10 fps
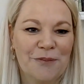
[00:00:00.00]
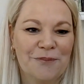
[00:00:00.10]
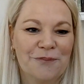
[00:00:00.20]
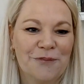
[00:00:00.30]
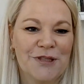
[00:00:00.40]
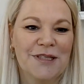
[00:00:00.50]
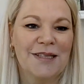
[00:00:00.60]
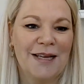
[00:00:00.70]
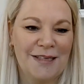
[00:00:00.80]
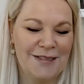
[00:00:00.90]
But we're
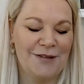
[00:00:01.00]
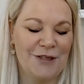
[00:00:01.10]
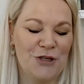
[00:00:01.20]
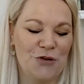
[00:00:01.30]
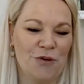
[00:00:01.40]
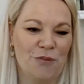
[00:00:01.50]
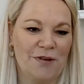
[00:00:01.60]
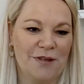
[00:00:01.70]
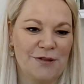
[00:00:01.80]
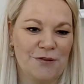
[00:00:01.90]
delighted that you are
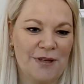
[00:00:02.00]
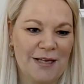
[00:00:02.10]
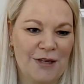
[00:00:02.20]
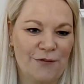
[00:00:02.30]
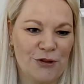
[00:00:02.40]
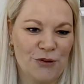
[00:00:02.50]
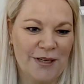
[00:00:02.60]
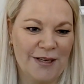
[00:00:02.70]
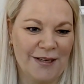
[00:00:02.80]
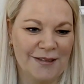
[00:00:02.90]
with us, so thank you for
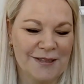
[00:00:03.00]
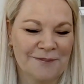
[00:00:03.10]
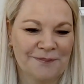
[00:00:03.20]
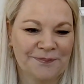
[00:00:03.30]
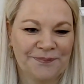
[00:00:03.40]
joining us.